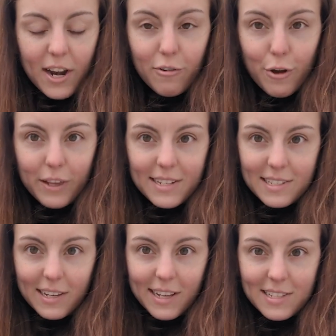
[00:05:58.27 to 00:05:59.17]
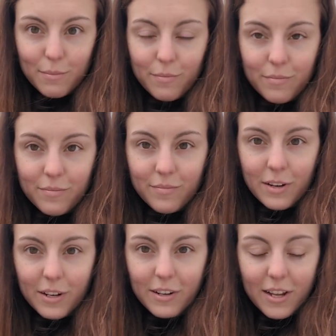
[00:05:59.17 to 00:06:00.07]
grow these, get some,
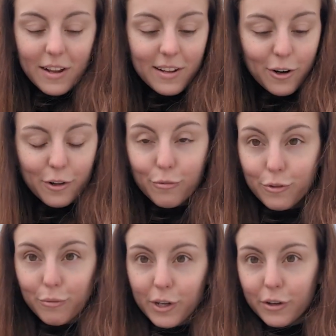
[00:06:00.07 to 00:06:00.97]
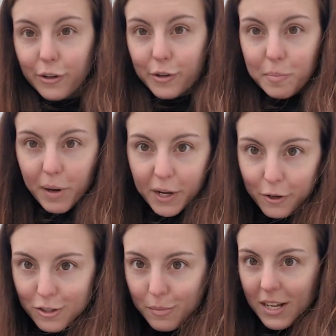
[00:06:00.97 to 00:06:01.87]
and get on the real pan
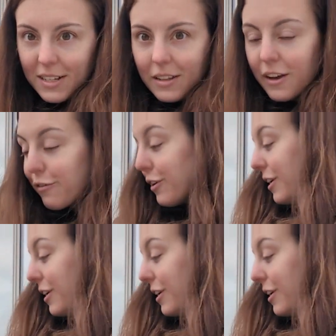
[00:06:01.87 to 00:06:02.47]
con tomate life.